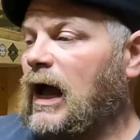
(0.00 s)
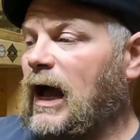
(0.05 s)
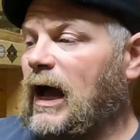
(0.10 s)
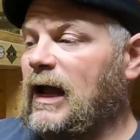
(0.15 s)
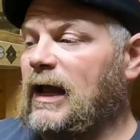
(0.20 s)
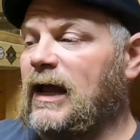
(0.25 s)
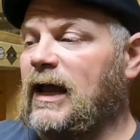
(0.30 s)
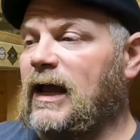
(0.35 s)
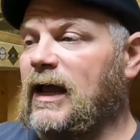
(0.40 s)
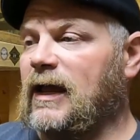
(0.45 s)

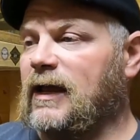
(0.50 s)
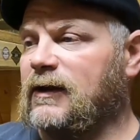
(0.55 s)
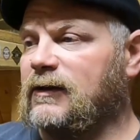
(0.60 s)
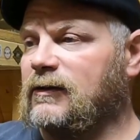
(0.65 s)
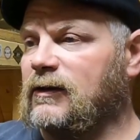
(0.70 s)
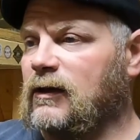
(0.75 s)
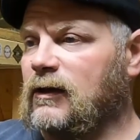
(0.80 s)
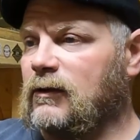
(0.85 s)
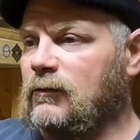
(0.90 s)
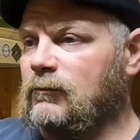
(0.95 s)
I
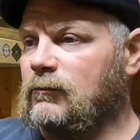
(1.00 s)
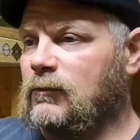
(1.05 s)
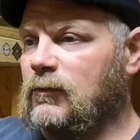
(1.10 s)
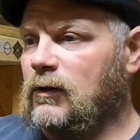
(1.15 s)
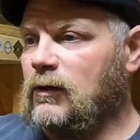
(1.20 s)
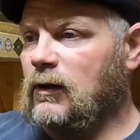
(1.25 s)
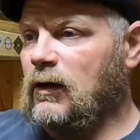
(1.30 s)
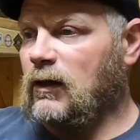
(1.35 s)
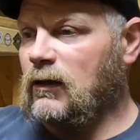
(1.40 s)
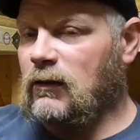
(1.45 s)
had a
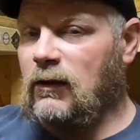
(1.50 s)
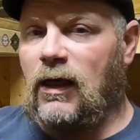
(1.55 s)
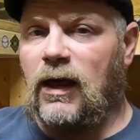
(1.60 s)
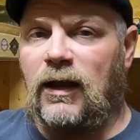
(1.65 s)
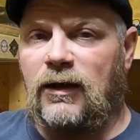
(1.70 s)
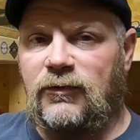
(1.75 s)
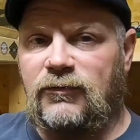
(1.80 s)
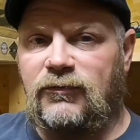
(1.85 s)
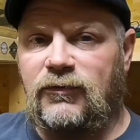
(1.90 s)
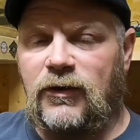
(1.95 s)

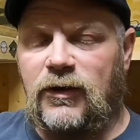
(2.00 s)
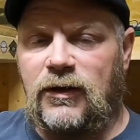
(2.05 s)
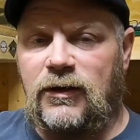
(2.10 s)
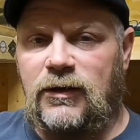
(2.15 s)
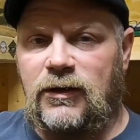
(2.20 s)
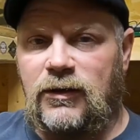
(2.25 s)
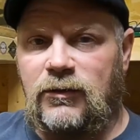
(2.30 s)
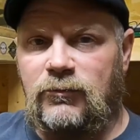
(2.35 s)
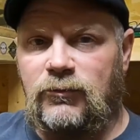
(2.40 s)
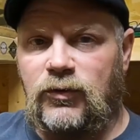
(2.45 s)
lot of
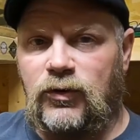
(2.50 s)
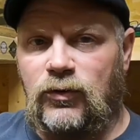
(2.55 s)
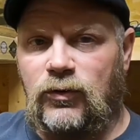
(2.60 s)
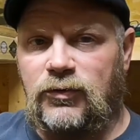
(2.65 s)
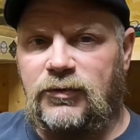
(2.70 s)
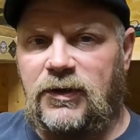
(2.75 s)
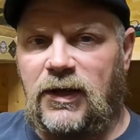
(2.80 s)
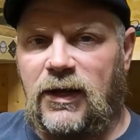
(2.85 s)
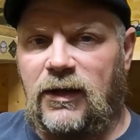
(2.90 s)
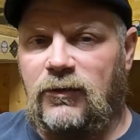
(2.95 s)
fun at
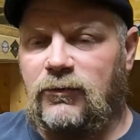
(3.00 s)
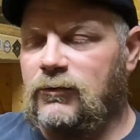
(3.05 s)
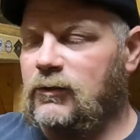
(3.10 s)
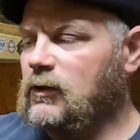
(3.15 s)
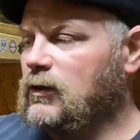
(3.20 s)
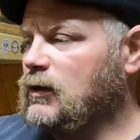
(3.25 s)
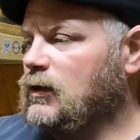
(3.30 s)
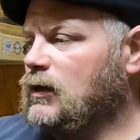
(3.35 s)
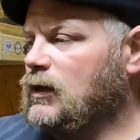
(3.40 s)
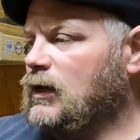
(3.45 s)
Muletown,
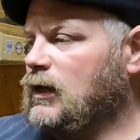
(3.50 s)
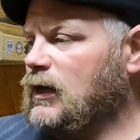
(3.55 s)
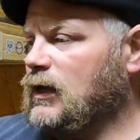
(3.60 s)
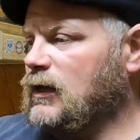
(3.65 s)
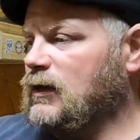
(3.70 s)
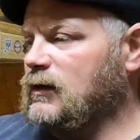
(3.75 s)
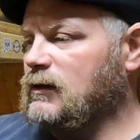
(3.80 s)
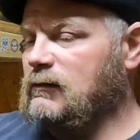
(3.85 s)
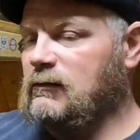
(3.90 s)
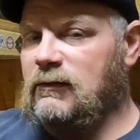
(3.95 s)

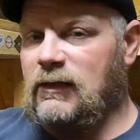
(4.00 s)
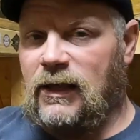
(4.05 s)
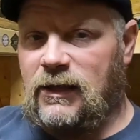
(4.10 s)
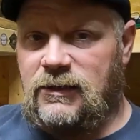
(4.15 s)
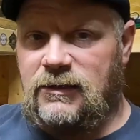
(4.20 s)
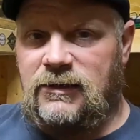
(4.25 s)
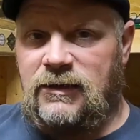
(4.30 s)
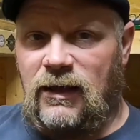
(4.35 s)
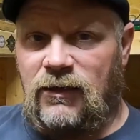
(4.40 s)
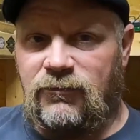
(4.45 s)
and
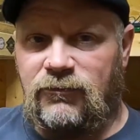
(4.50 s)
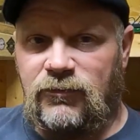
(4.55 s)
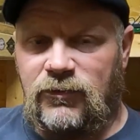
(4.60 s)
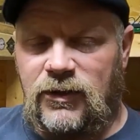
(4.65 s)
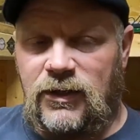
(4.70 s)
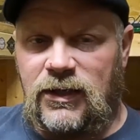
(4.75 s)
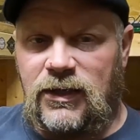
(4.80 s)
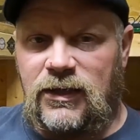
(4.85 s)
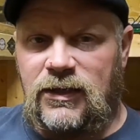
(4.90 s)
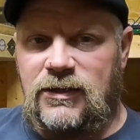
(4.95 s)
that
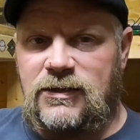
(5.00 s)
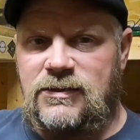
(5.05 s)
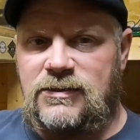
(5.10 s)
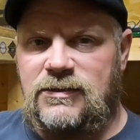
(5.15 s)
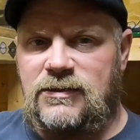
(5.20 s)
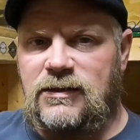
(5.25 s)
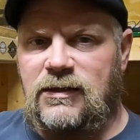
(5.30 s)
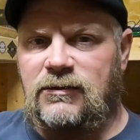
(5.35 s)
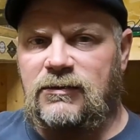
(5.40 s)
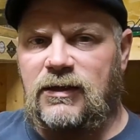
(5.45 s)
definitely
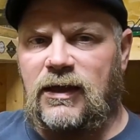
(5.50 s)
is the